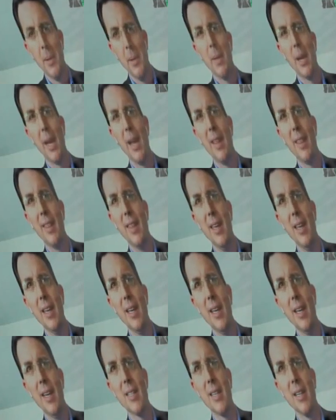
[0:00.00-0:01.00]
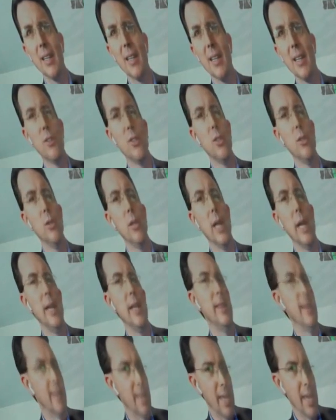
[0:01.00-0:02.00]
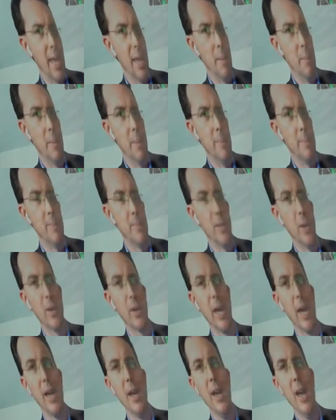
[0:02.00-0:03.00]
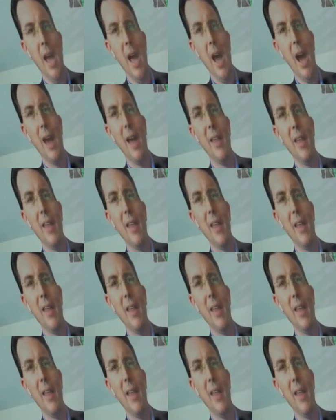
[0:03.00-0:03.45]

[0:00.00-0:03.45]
but I think it's a little too late in the game, okay? I